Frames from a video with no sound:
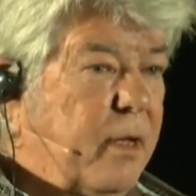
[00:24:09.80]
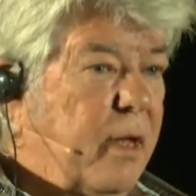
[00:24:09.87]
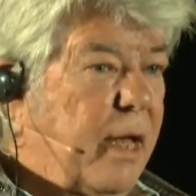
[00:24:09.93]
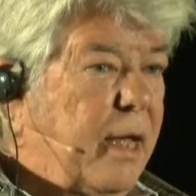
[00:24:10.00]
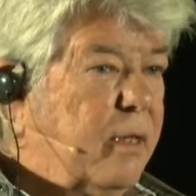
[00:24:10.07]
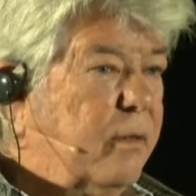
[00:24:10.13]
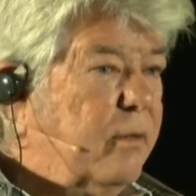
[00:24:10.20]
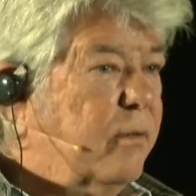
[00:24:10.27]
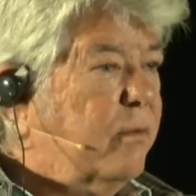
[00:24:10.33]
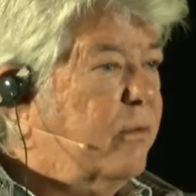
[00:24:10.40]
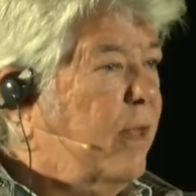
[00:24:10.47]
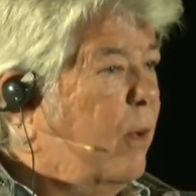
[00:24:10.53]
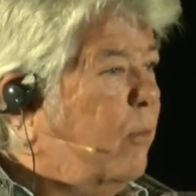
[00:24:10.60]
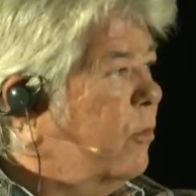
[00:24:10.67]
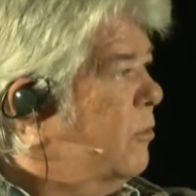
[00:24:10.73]
And
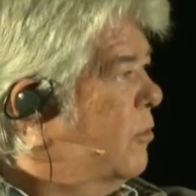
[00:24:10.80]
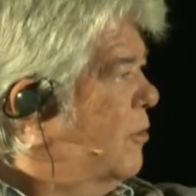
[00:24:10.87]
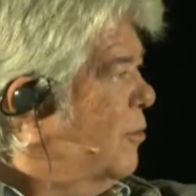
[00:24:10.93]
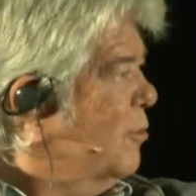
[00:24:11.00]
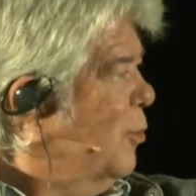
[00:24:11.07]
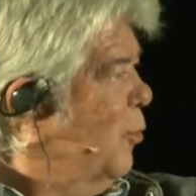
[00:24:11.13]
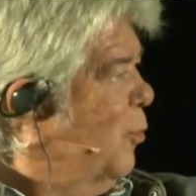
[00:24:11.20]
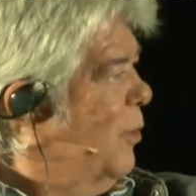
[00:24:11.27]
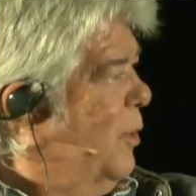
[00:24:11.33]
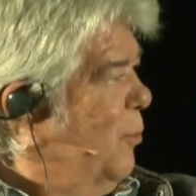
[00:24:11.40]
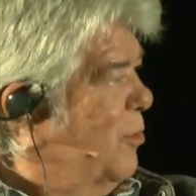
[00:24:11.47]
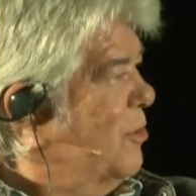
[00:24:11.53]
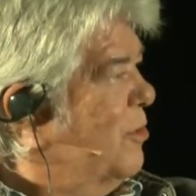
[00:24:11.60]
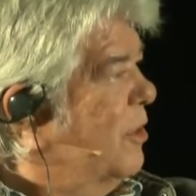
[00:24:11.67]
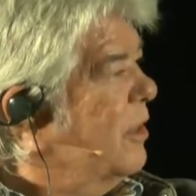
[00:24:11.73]
that was just it
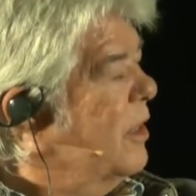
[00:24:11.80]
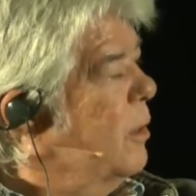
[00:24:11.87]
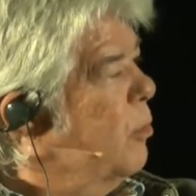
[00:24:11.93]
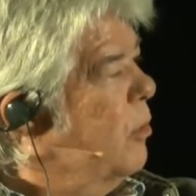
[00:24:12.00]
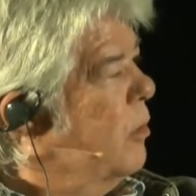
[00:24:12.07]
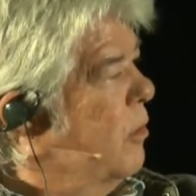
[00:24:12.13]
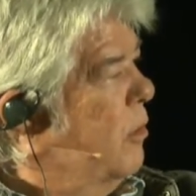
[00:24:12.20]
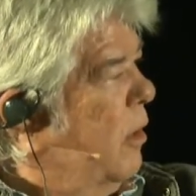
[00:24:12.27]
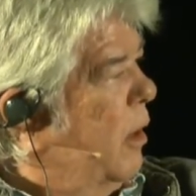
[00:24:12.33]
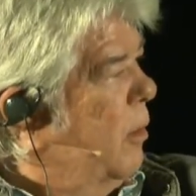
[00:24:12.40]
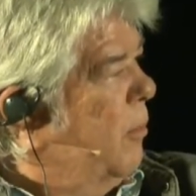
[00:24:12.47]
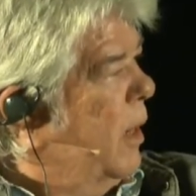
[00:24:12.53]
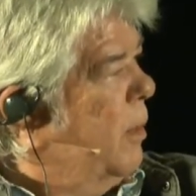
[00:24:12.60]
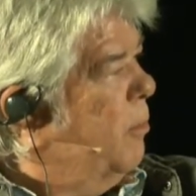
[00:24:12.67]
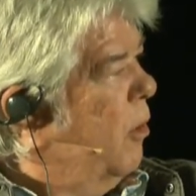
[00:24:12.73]
was deliberate on
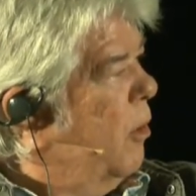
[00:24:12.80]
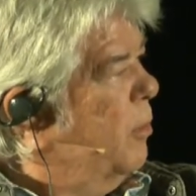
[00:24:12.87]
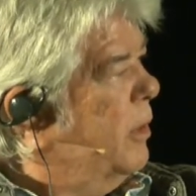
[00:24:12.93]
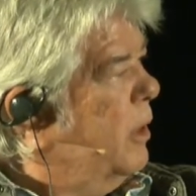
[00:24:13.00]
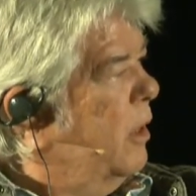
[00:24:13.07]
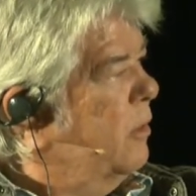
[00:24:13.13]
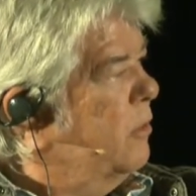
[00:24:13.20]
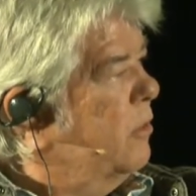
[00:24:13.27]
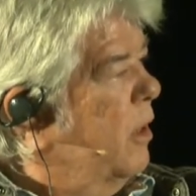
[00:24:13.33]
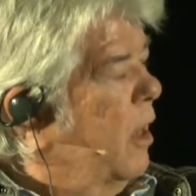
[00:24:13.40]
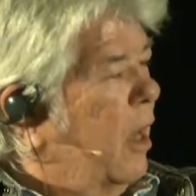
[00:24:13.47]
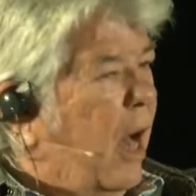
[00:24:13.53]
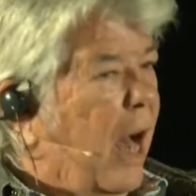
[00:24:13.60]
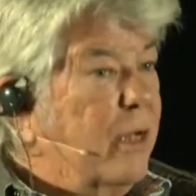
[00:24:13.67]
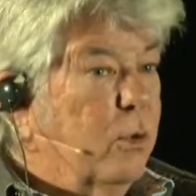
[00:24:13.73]
my part, because
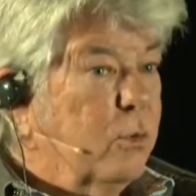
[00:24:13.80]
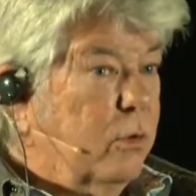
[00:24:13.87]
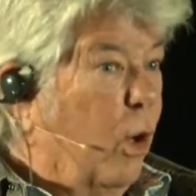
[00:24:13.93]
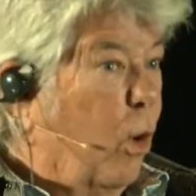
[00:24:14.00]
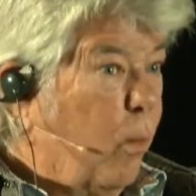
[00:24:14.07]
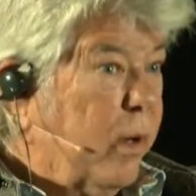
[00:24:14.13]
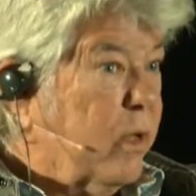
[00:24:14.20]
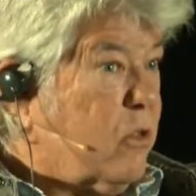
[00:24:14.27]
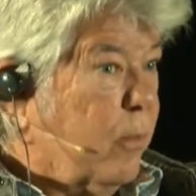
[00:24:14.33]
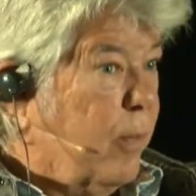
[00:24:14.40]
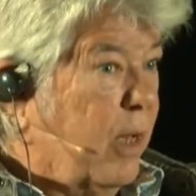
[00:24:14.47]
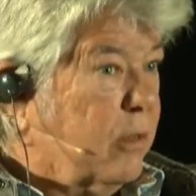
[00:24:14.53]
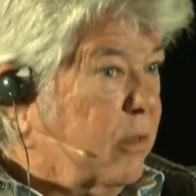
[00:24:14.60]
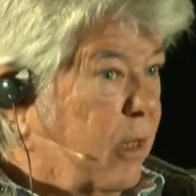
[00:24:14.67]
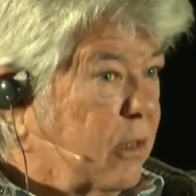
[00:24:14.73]
I don't know much
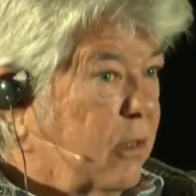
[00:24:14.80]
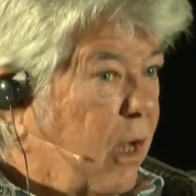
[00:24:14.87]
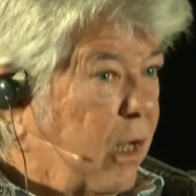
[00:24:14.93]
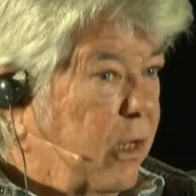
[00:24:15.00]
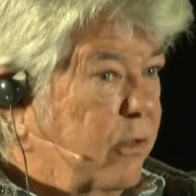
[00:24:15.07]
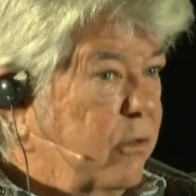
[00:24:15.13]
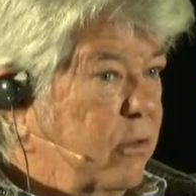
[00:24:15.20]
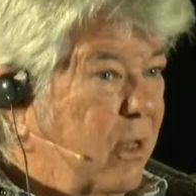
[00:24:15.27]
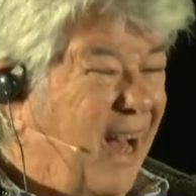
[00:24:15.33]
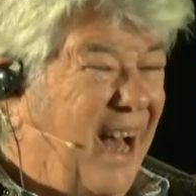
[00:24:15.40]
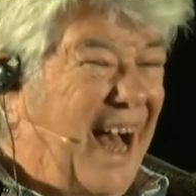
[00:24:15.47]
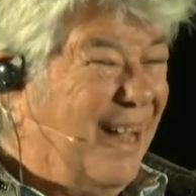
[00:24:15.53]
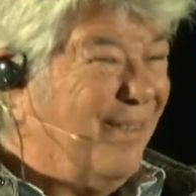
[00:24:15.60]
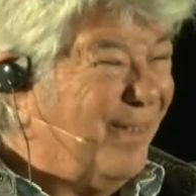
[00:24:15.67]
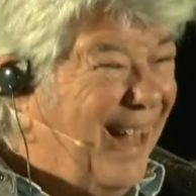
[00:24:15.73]
about technology.
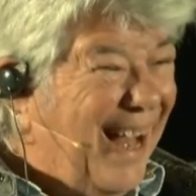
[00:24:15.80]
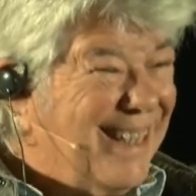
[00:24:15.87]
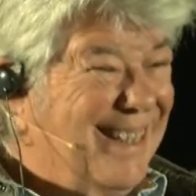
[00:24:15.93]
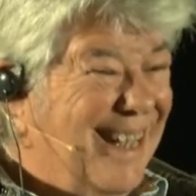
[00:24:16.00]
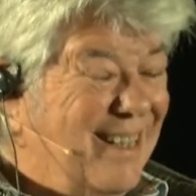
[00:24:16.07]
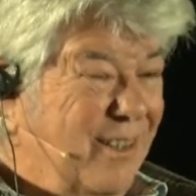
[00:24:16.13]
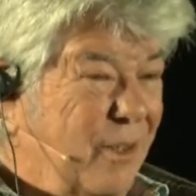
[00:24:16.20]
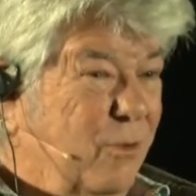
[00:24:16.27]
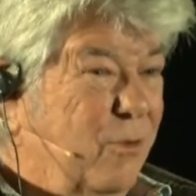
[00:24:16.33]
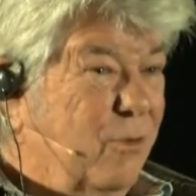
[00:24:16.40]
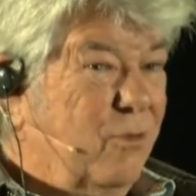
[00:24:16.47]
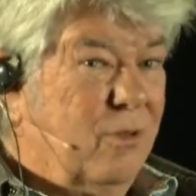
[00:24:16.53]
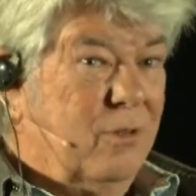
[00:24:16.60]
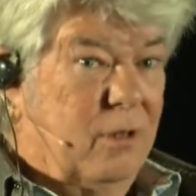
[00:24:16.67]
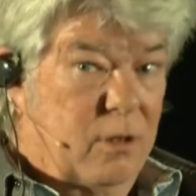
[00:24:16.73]
I'm not that
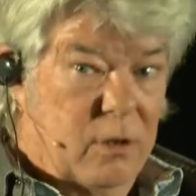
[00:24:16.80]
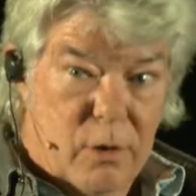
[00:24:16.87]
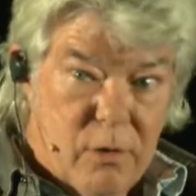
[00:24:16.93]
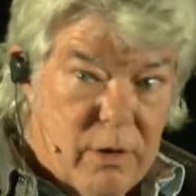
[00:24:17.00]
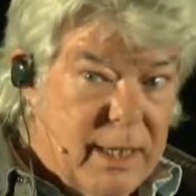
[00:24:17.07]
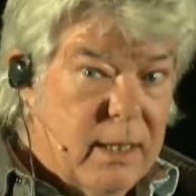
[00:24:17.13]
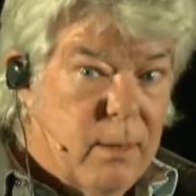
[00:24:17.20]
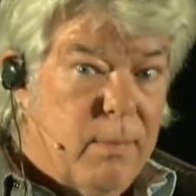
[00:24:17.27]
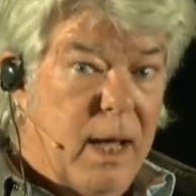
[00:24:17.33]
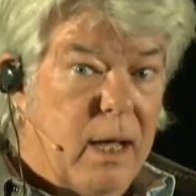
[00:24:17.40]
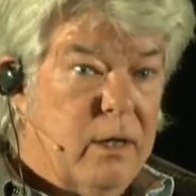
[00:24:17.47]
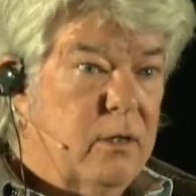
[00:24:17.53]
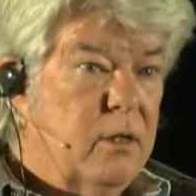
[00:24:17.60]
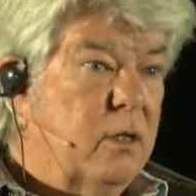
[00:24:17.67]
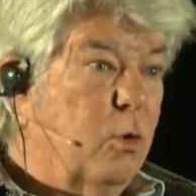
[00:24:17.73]
interested in learning
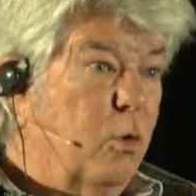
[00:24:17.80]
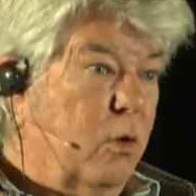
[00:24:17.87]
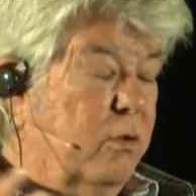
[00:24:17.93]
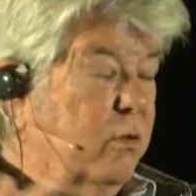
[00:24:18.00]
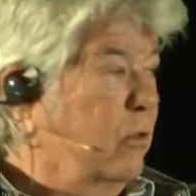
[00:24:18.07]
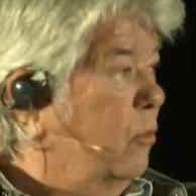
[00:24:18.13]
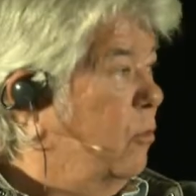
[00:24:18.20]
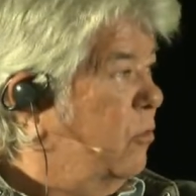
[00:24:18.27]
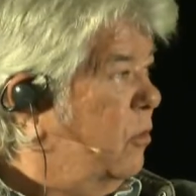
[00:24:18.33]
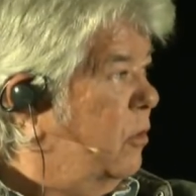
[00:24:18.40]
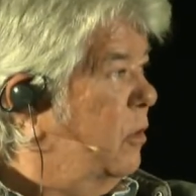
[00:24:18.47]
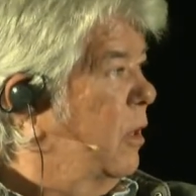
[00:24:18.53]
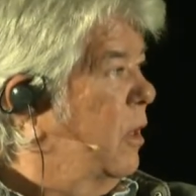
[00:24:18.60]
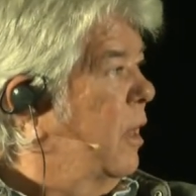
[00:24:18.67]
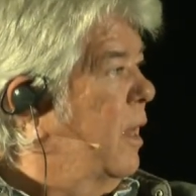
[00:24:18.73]
about it in order to use
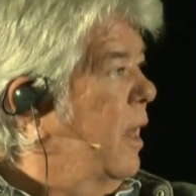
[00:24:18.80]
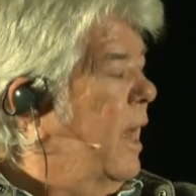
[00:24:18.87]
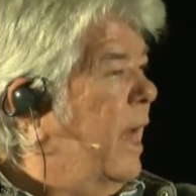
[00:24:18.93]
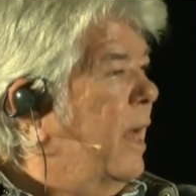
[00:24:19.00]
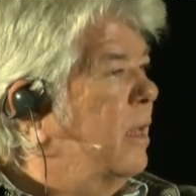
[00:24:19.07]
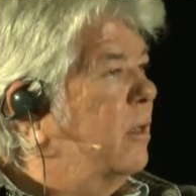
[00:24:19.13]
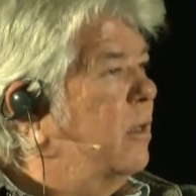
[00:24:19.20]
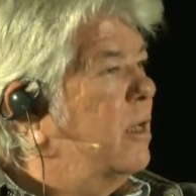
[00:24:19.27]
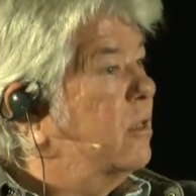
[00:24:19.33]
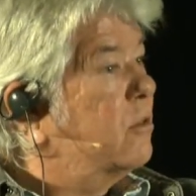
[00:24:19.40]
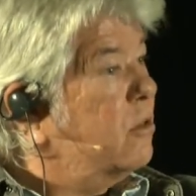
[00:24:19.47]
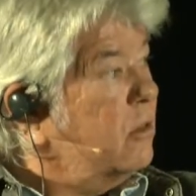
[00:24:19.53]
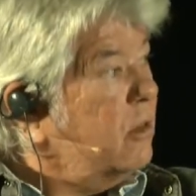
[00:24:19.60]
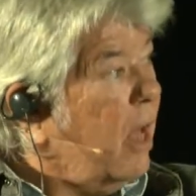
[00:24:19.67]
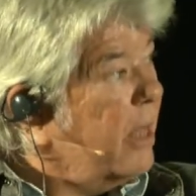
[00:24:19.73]
it, and
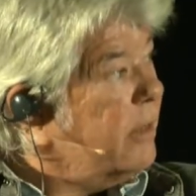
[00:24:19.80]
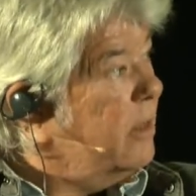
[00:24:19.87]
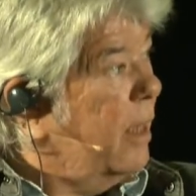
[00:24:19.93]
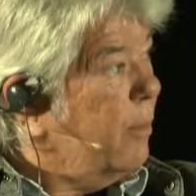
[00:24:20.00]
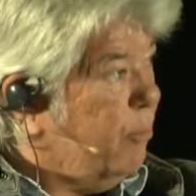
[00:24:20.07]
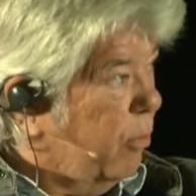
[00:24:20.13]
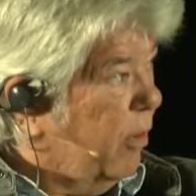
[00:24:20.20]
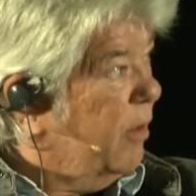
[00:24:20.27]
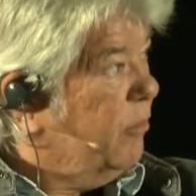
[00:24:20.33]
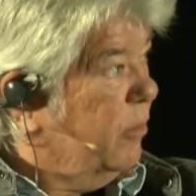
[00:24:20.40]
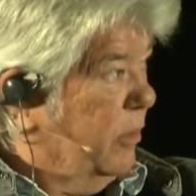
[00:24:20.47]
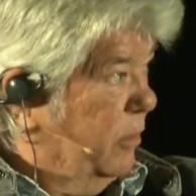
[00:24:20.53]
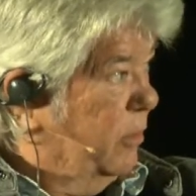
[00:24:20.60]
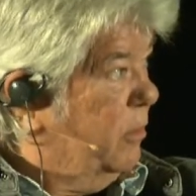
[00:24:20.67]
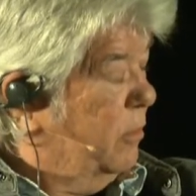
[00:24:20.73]
it's not that
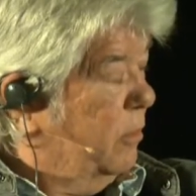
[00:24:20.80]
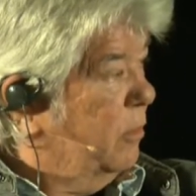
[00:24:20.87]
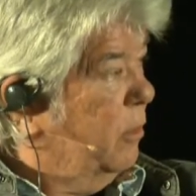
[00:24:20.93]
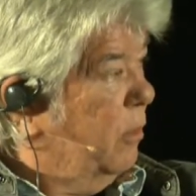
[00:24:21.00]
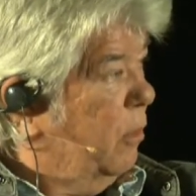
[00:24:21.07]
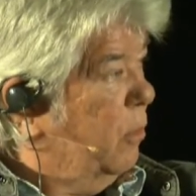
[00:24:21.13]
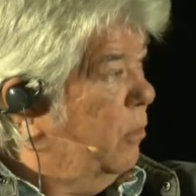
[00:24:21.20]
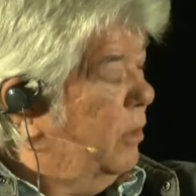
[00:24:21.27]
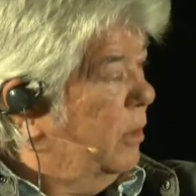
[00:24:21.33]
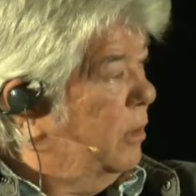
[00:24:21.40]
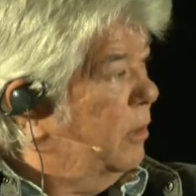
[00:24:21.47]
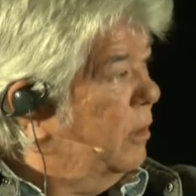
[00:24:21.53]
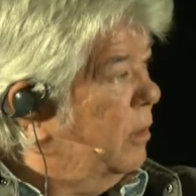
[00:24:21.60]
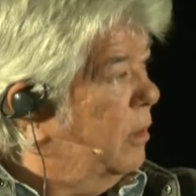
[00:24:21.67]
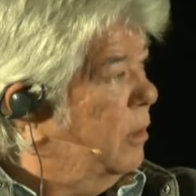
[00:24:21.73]
prevalent, you know, in